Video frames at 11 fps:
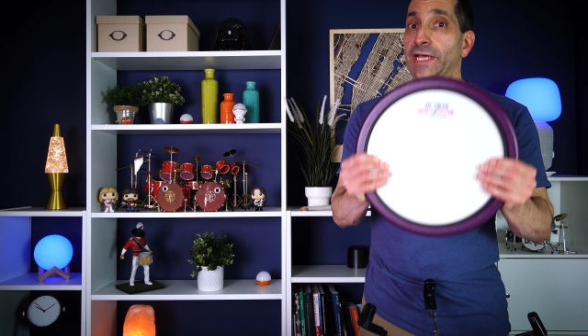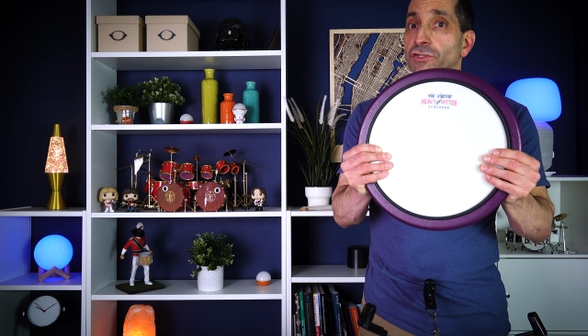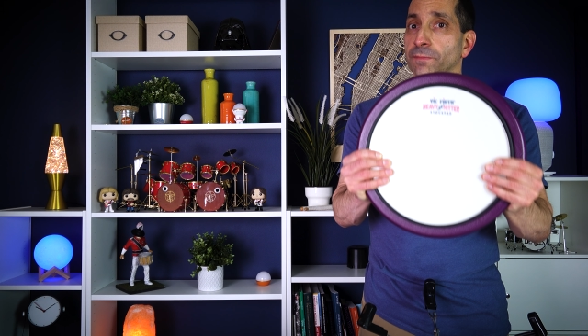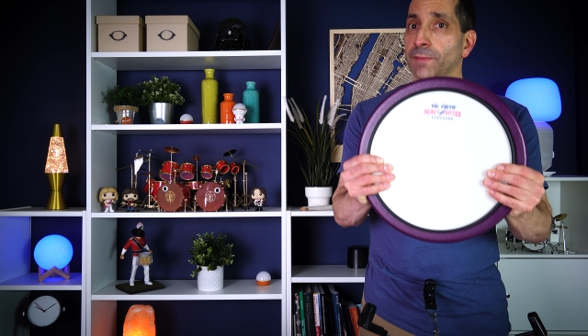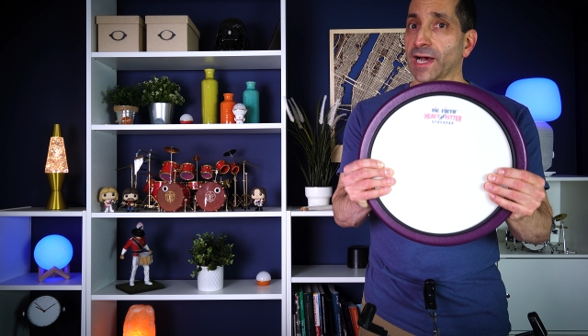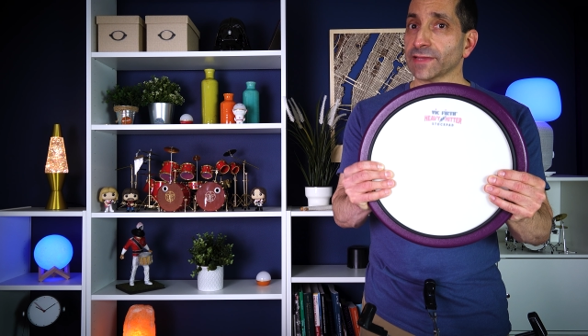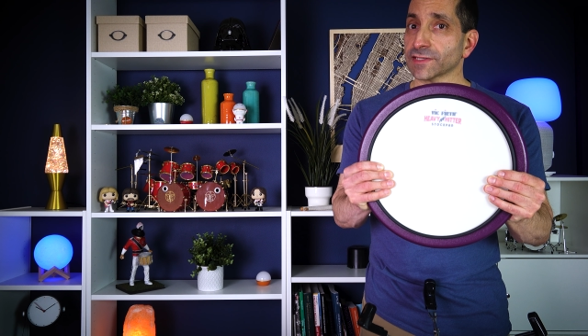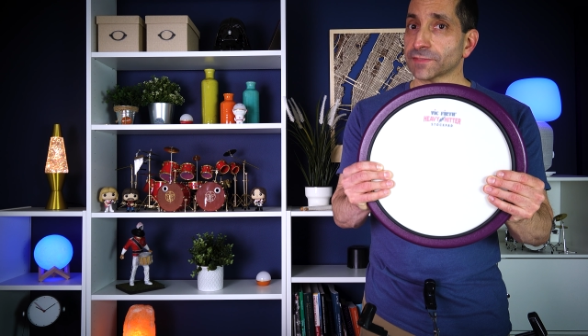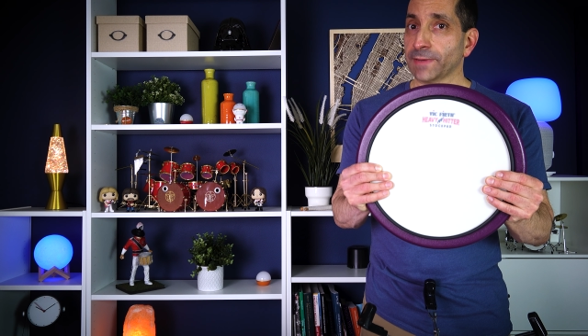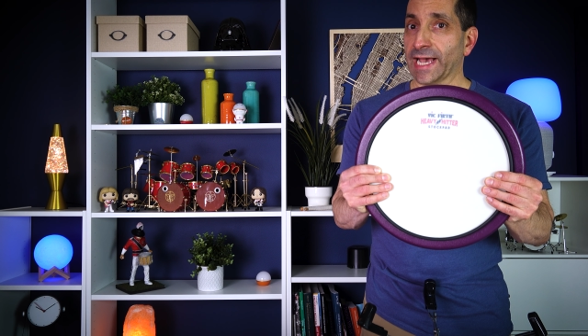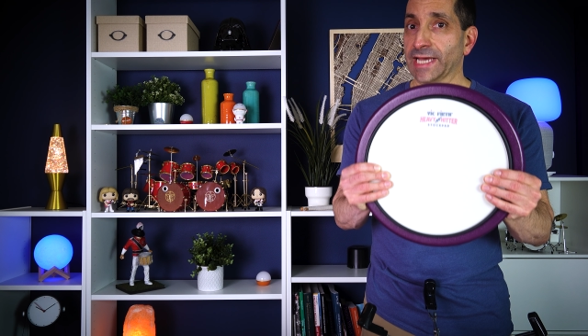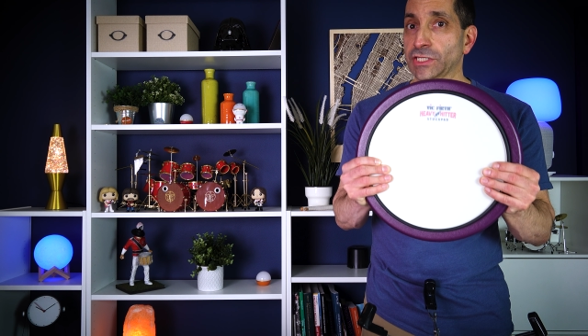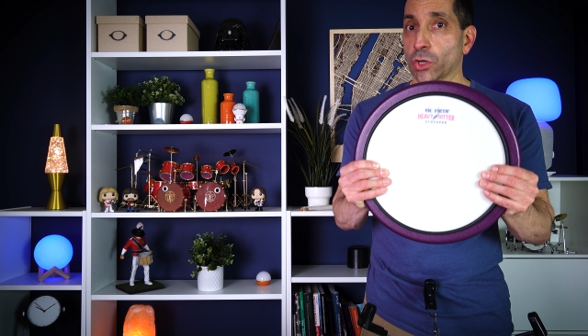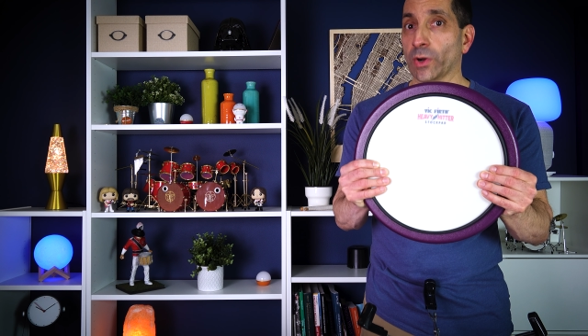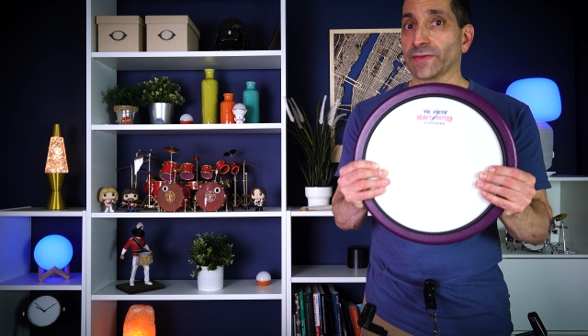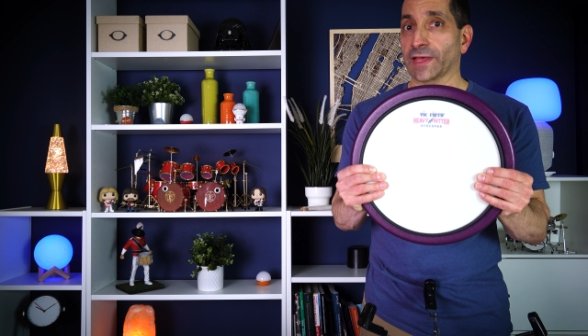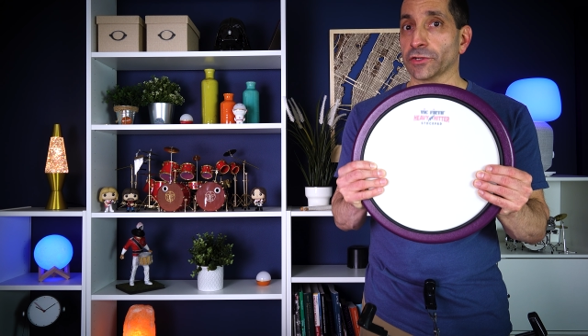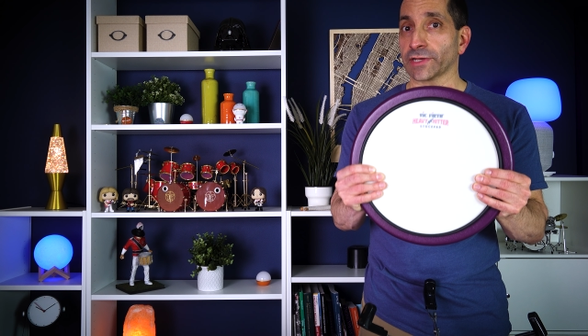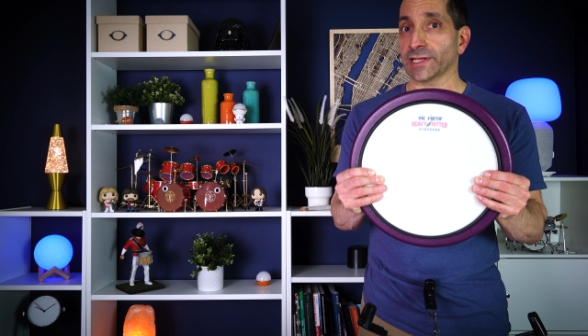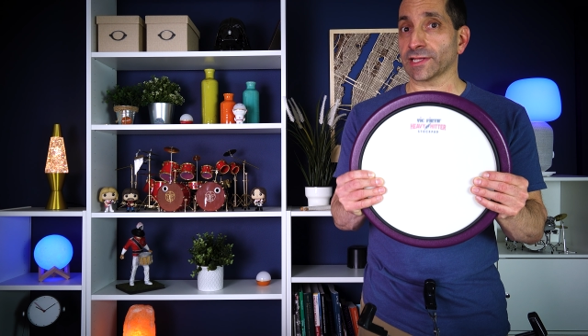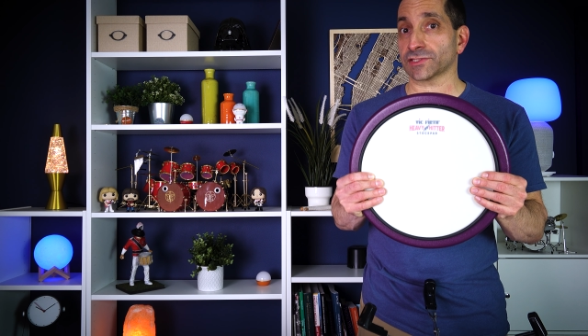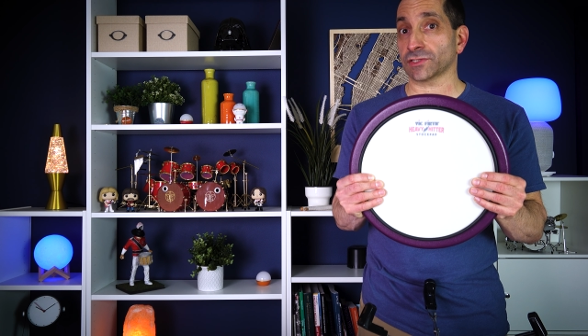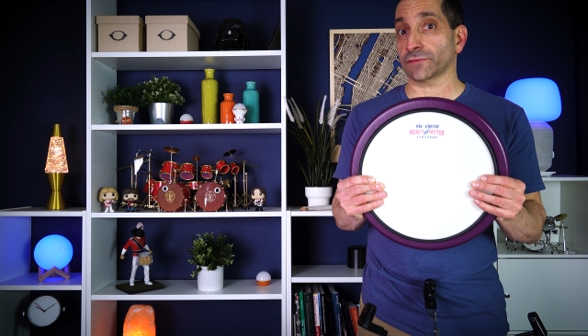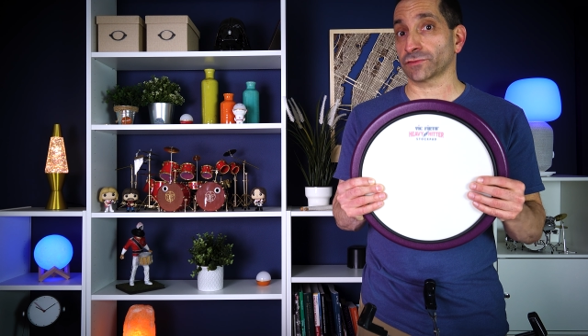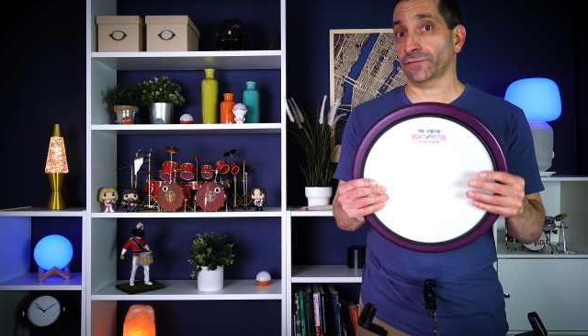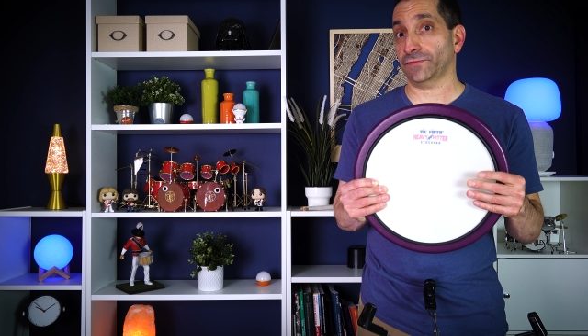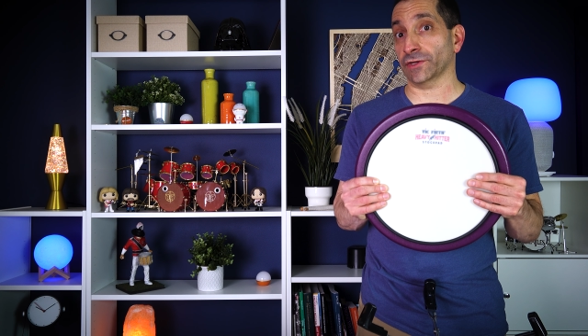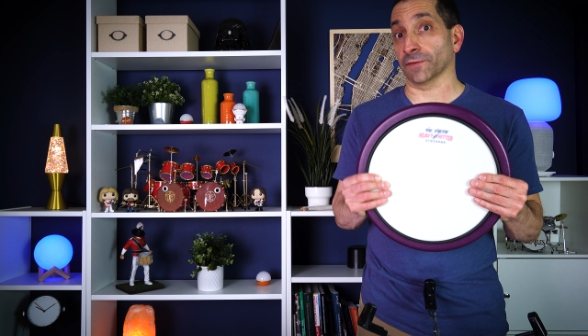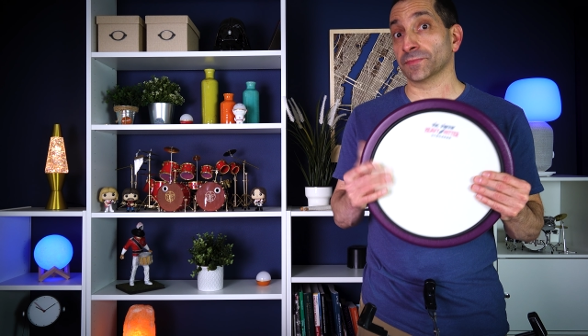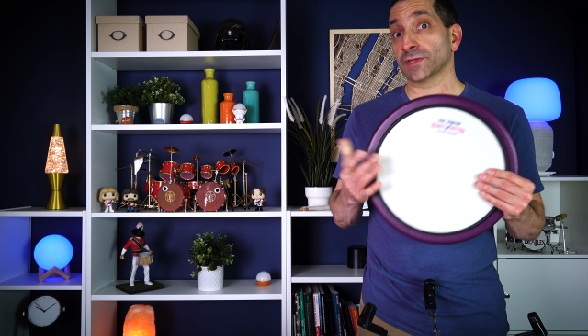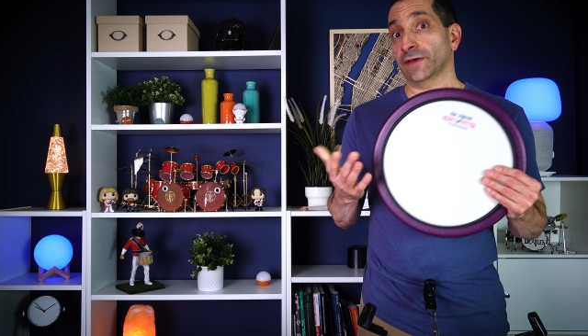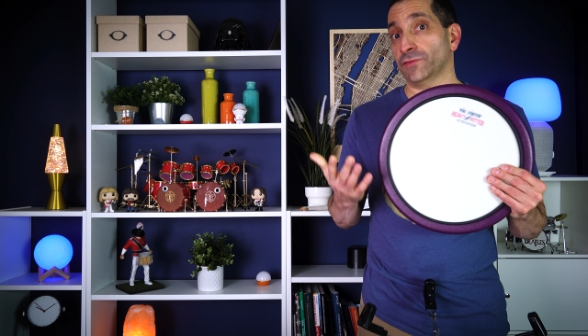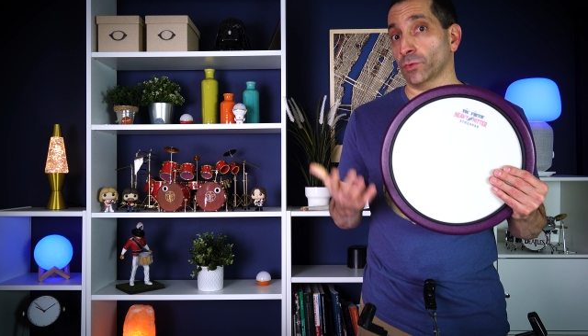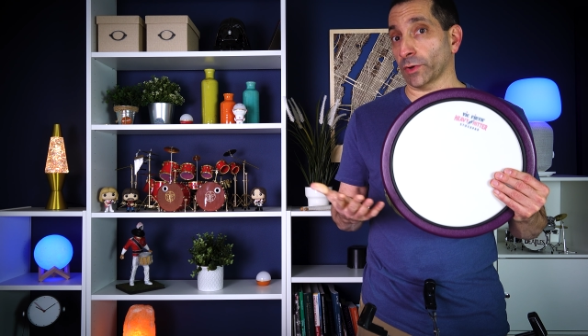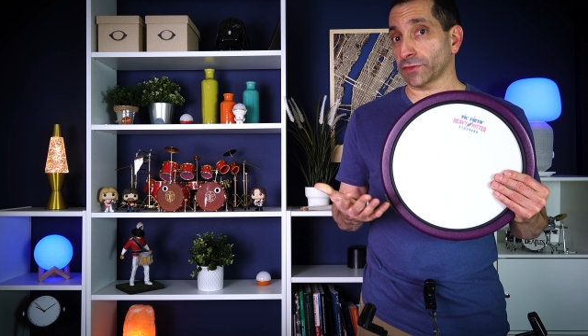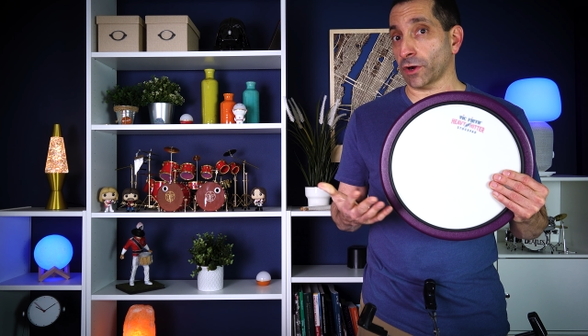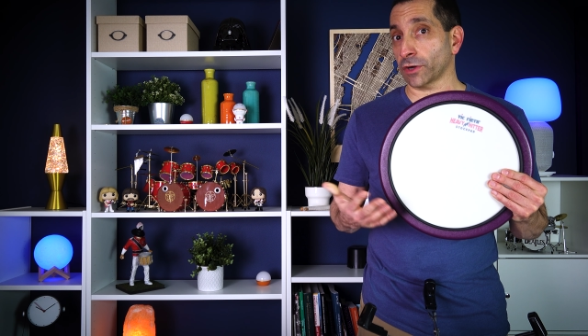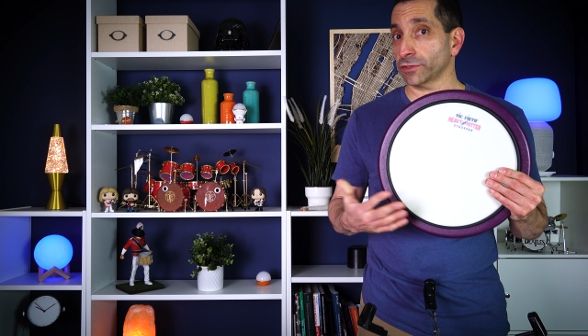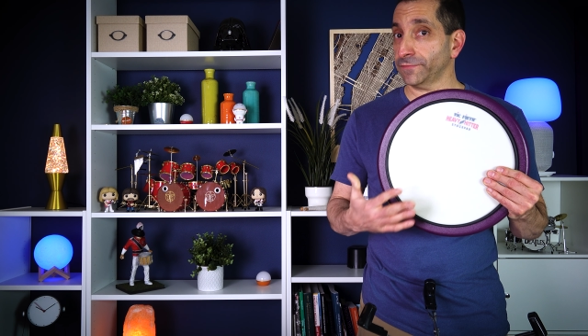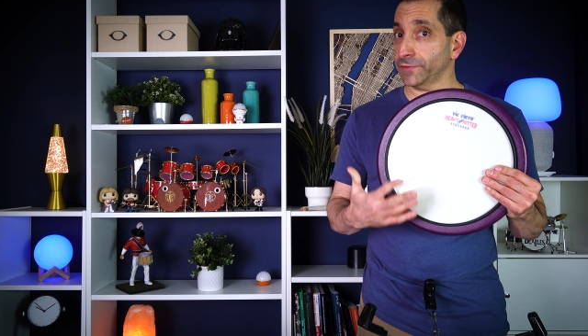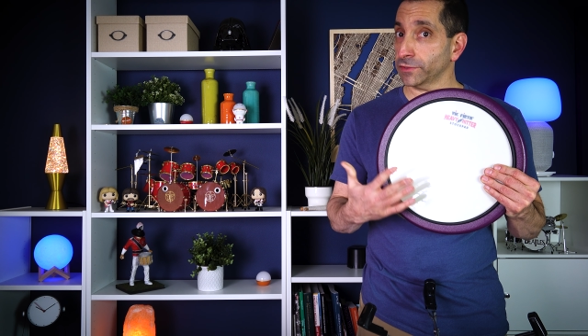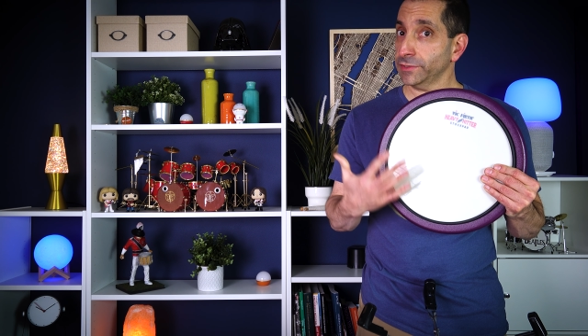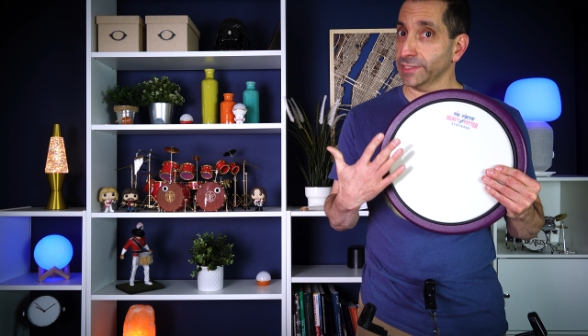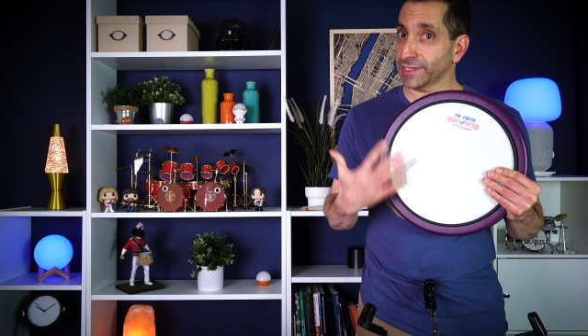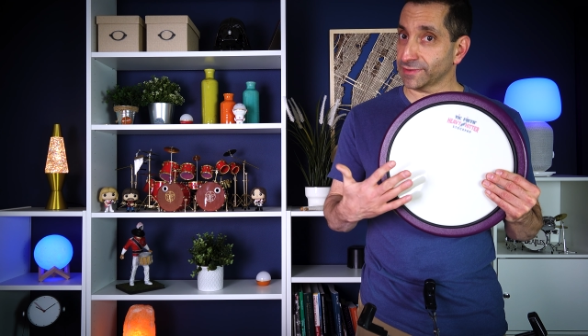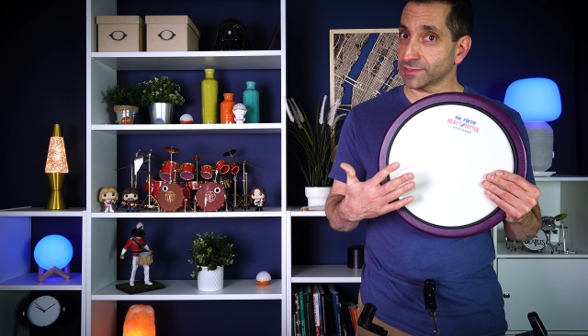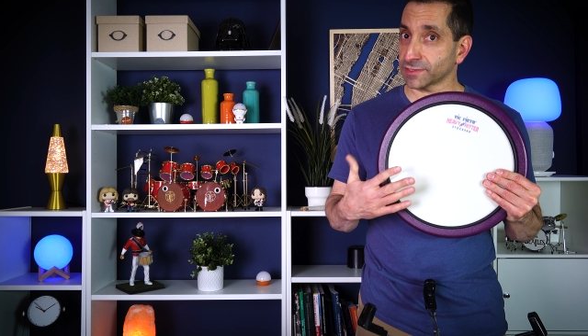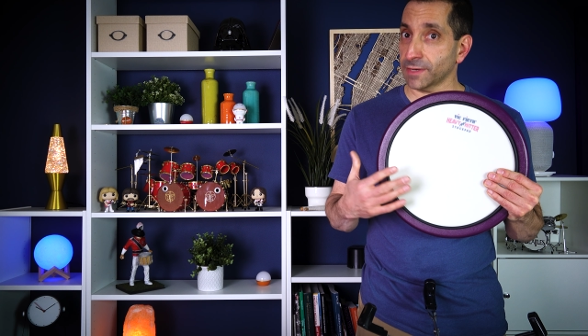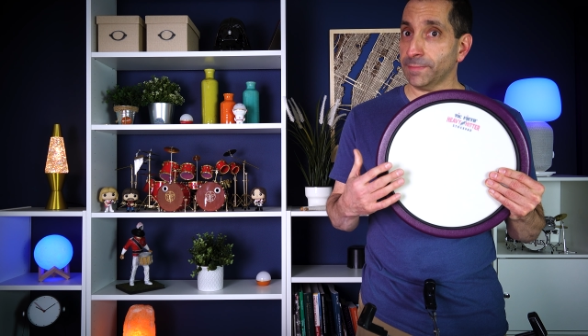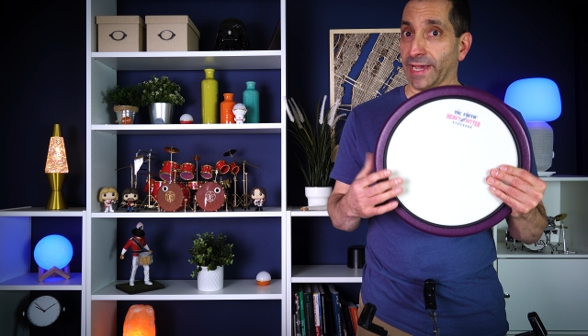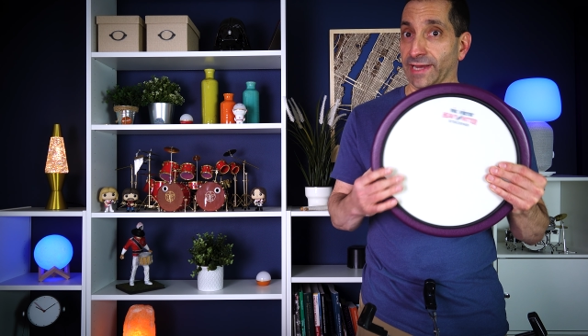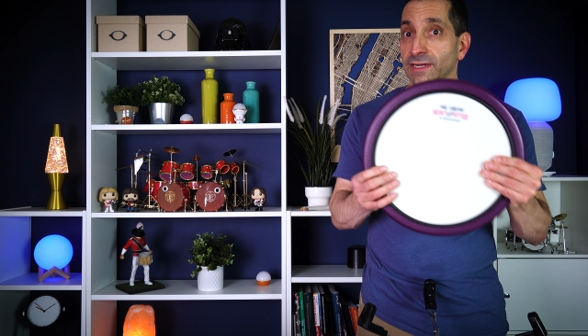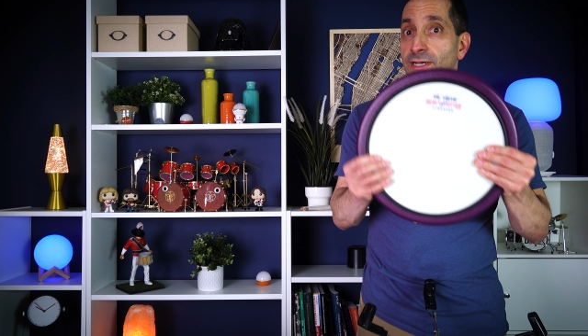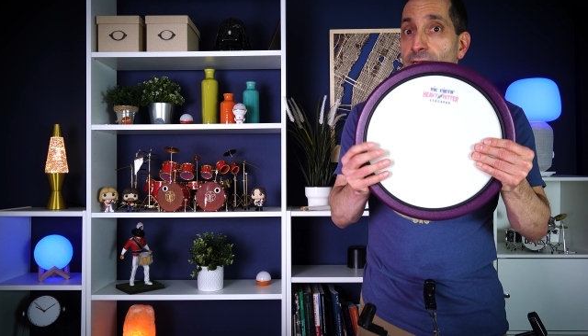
and you're buying this pad knowing that you're getting a softer feel. If you want the harder feel, you get the Slimpad.